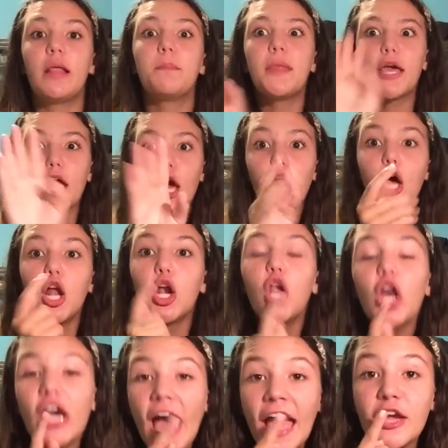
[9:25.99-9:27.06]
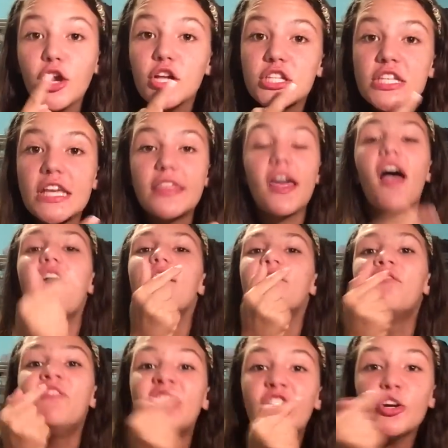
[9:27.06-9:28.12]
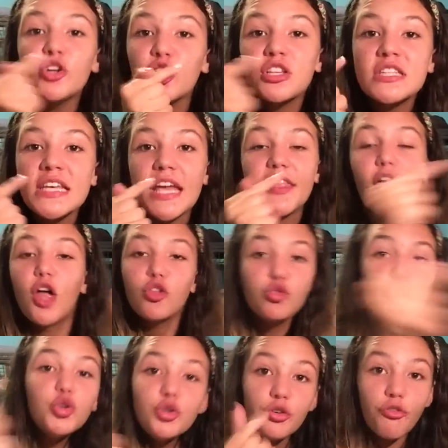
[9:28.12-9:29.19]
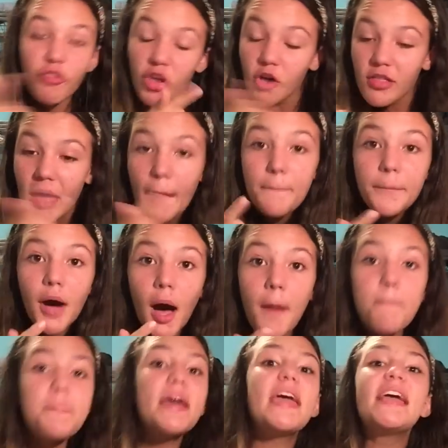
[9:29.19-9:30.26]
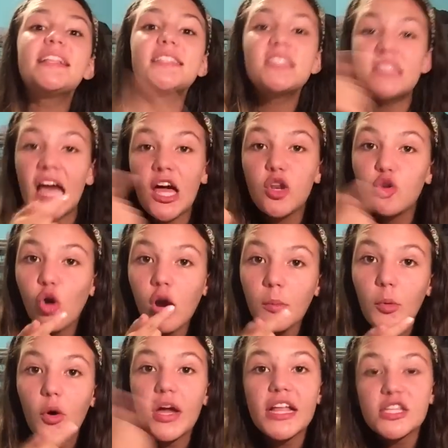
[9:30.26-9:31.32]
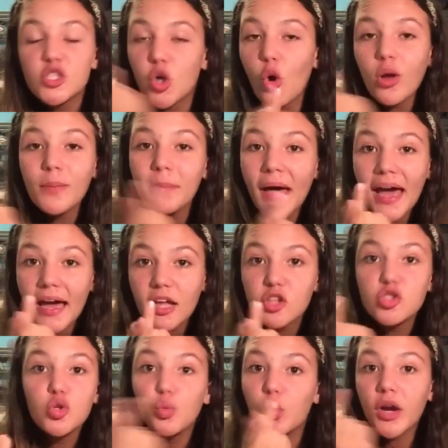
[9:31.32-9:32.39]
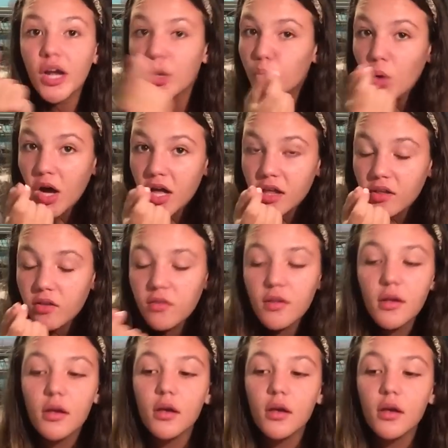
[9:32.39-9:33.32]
I'm like, look at your teeth. Feel your teeth. Do you feel that bump? It's not normal. It's going back to where it was.